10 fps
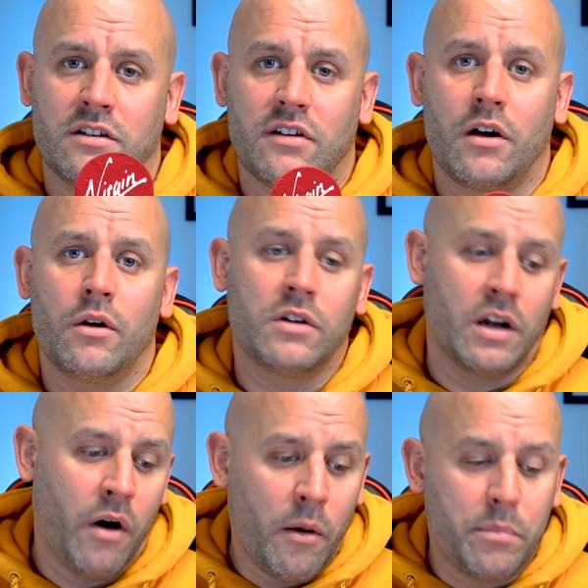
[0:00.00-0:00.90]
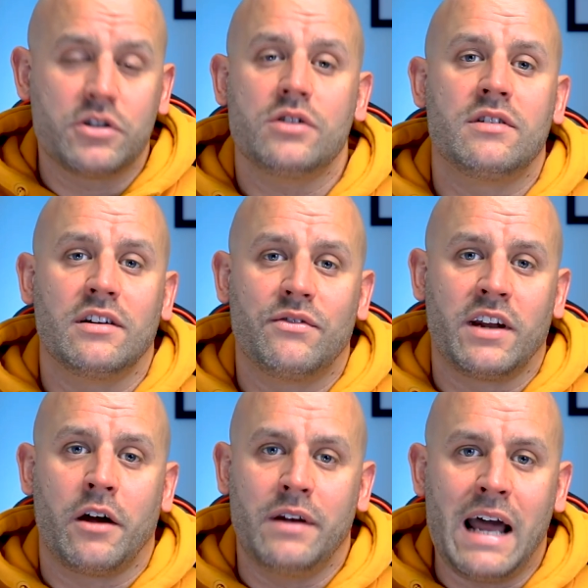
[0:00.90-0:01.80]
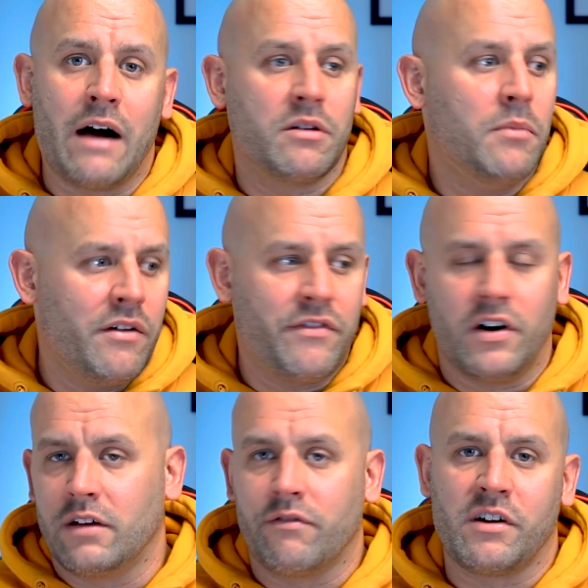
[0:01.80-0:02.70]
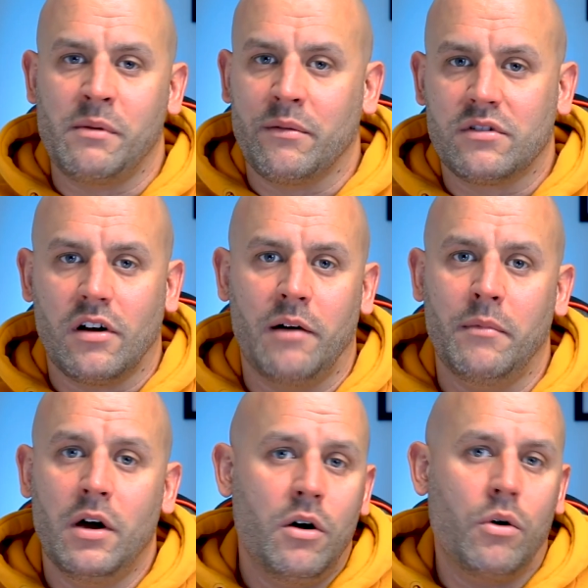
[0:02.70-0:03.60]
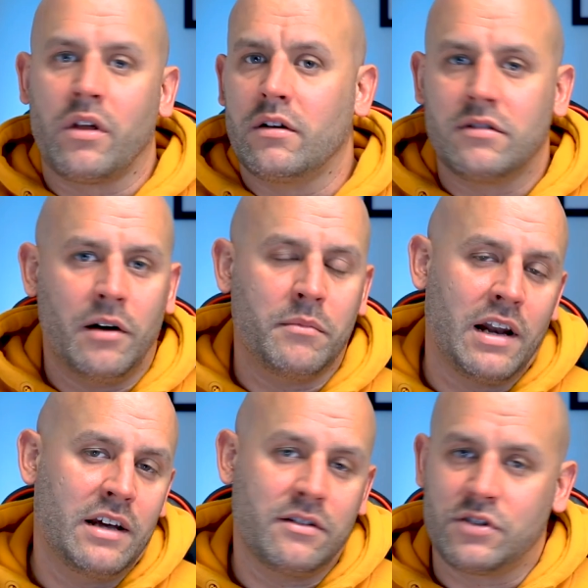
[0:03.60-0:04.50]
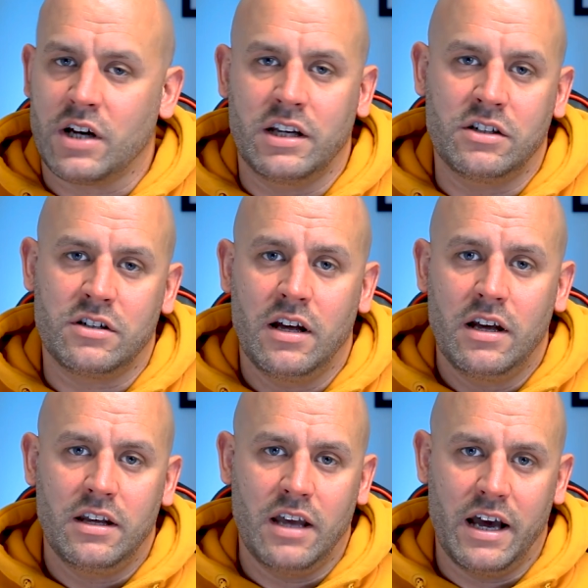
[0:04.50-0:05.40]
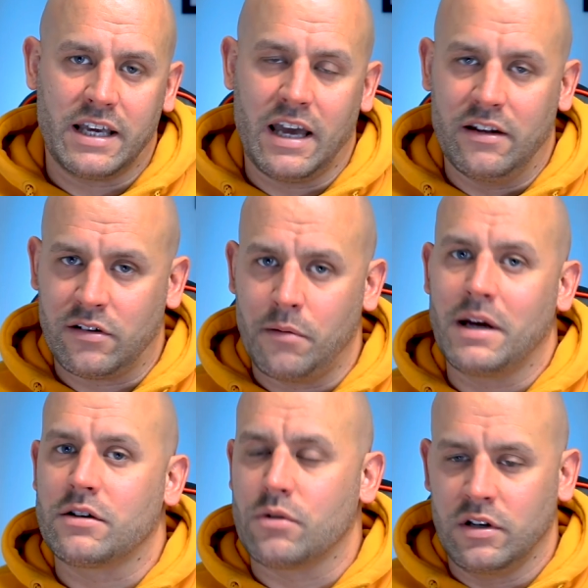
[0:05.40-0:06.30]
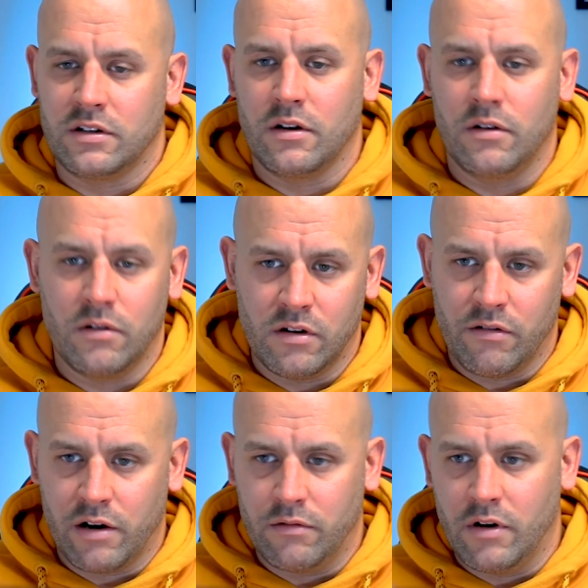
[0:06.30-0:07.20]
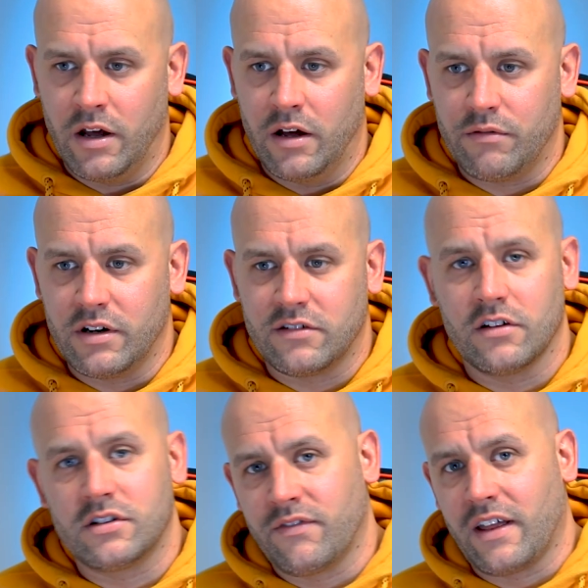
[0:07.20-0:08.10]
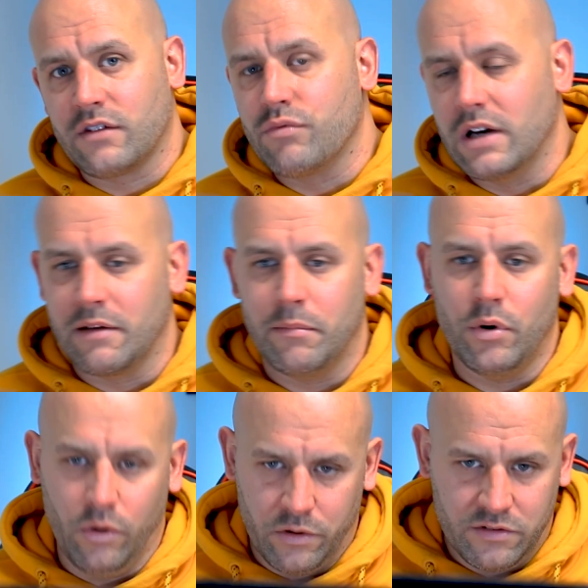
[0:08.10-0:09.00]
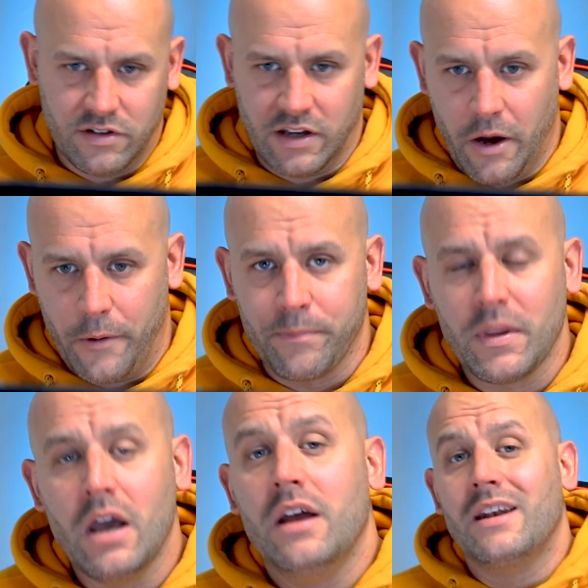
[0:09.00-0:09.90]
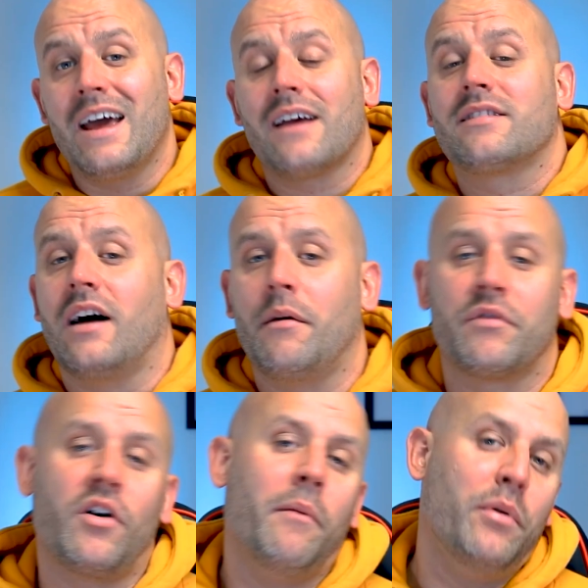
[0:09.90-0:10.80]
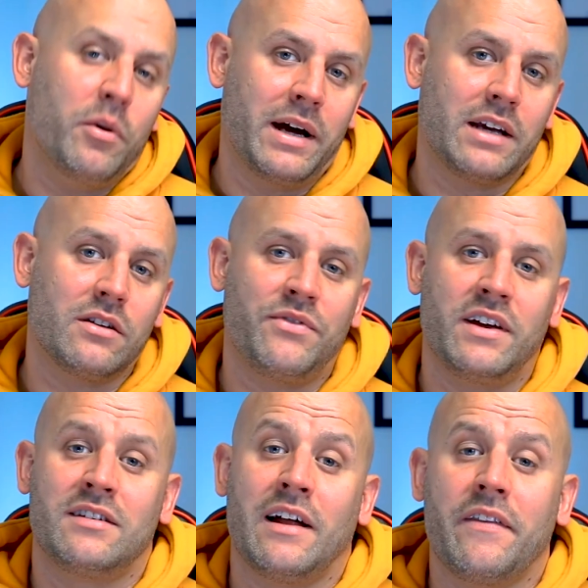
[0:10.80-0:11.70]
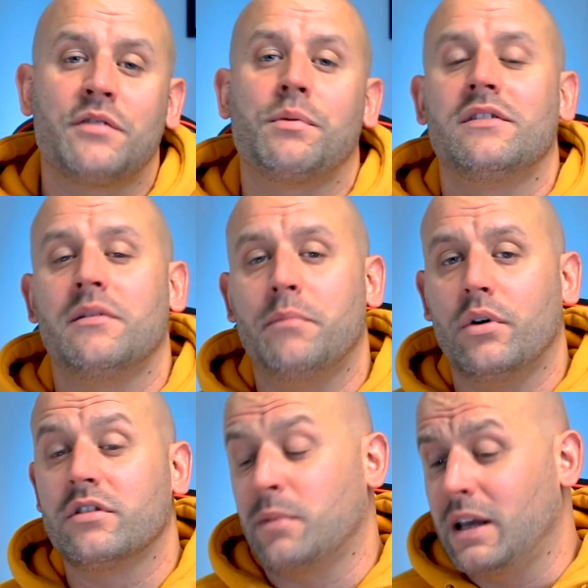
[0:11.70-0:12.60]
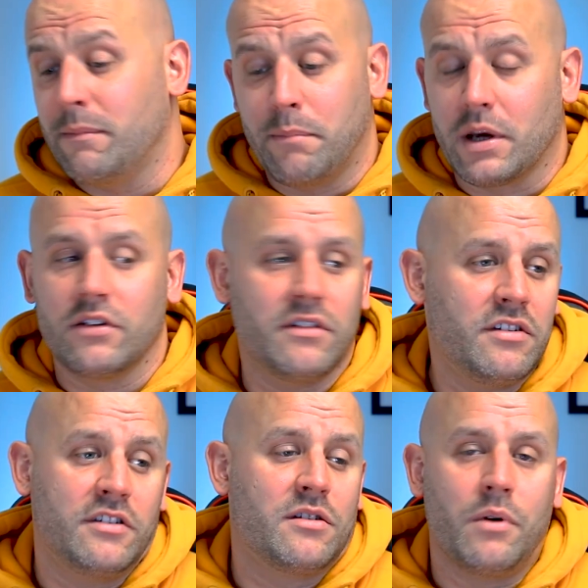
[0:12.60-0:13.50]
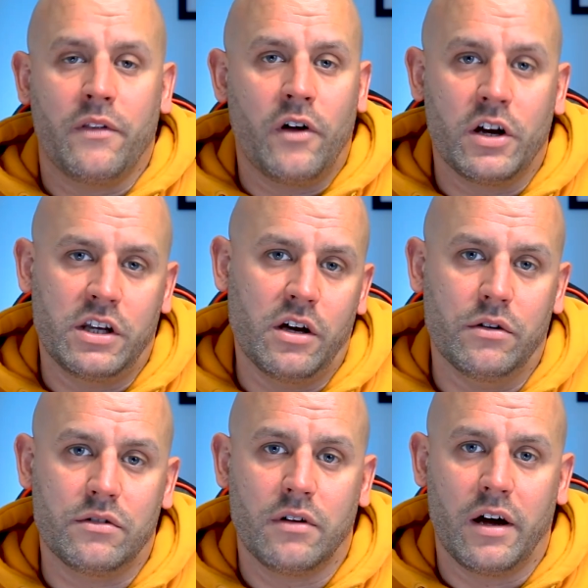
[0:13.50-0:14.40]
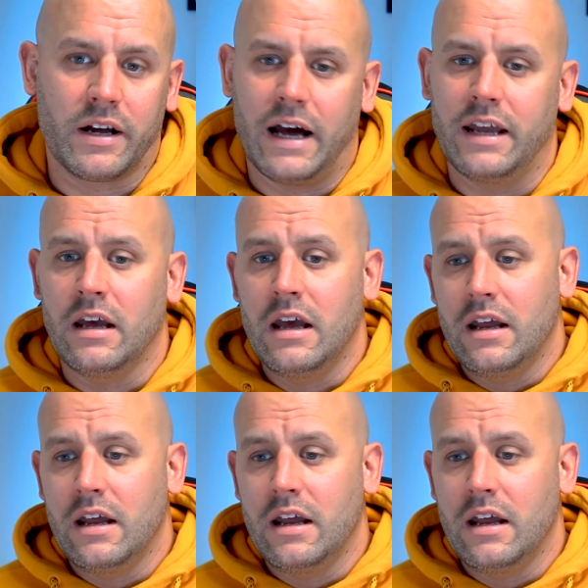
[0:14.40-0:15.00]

So, you know, I'm producing this video now, you might find in 3 months time, all those time delays have changed yet again. So make sure you do your own research if that's really important to you. Next up, we've got bookmakers feeds. Now this one's important to me because this is the one that I use, okay?